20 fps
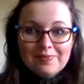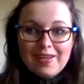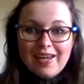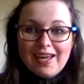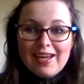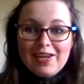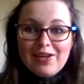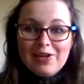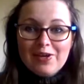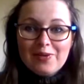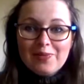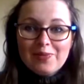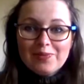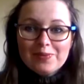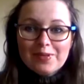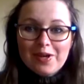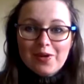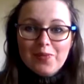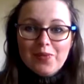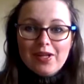Hello
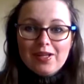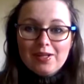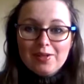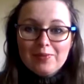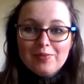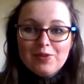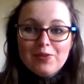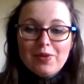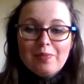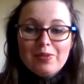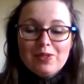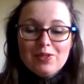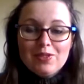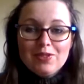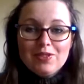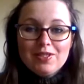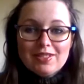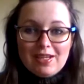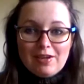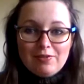and welcome to
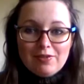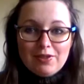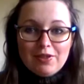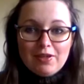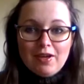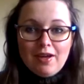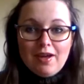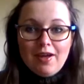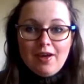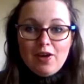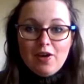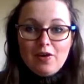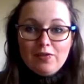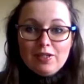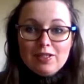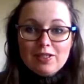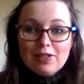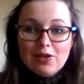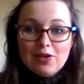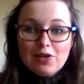episode 7 of the
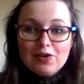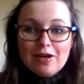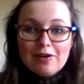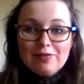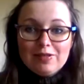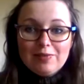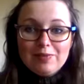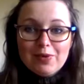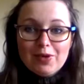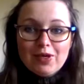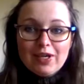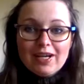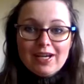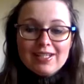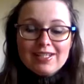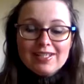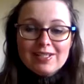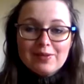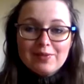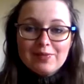Slow Crafting
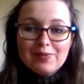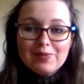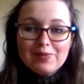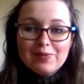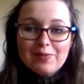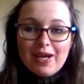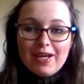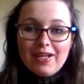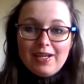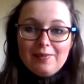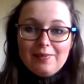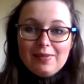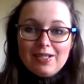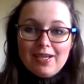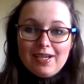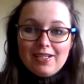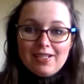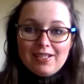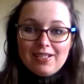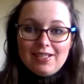podcast. My name's
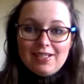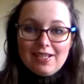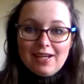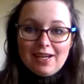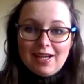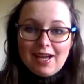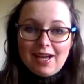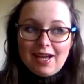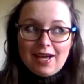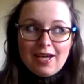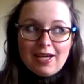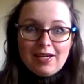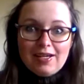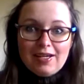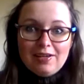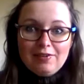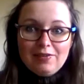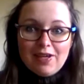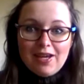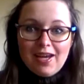Nadine and I
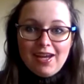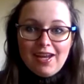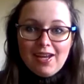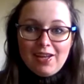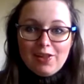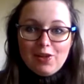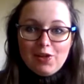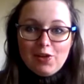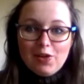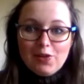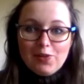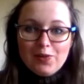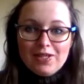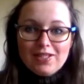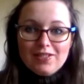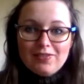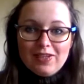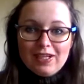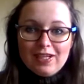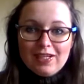live in the
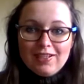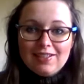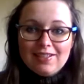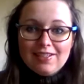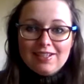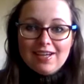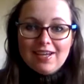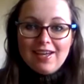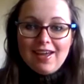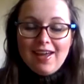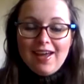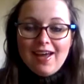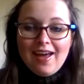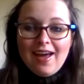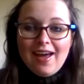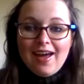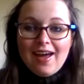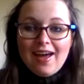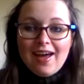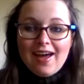northwest of England,
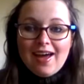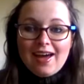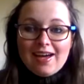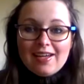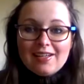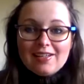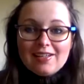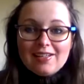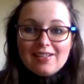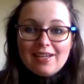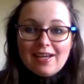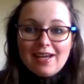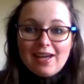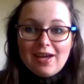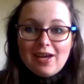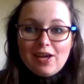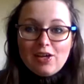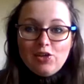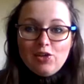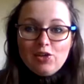and
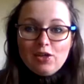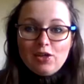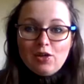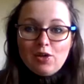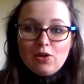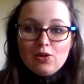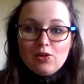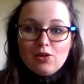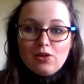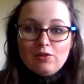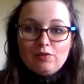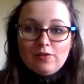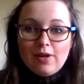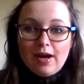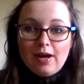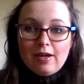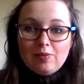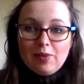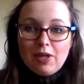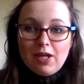you can also
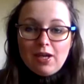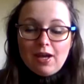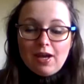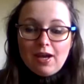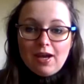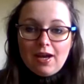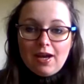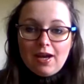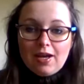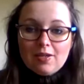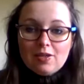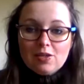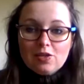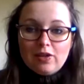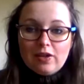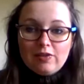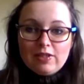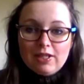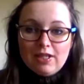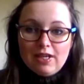find me as
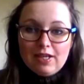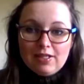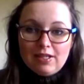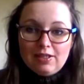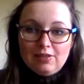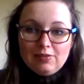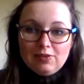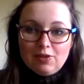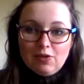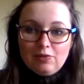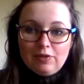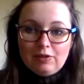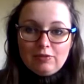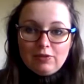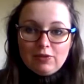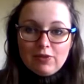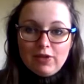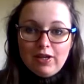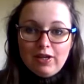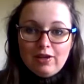Crafty Nadine on
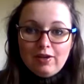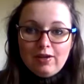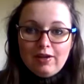Ravelry